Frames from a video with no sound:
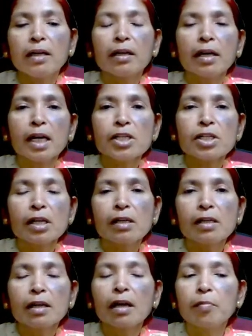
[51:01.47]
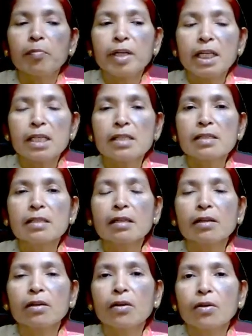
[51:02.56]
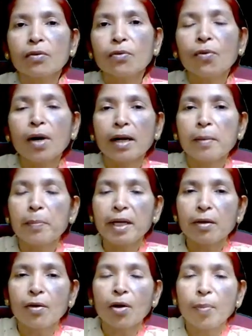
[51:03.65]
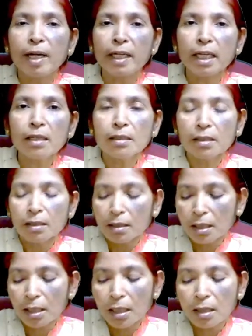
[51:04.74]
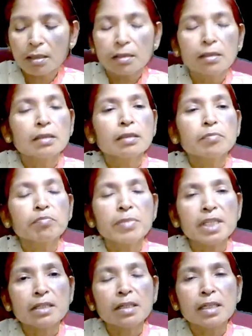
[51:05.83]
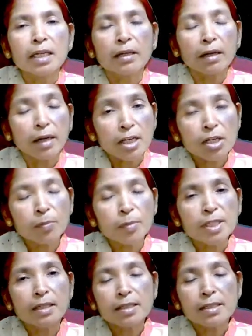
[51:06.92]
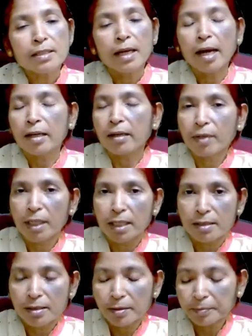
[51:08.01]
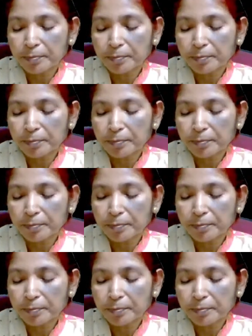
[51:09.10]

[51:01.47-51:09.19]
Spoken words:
international companies who are operating in business international business activities.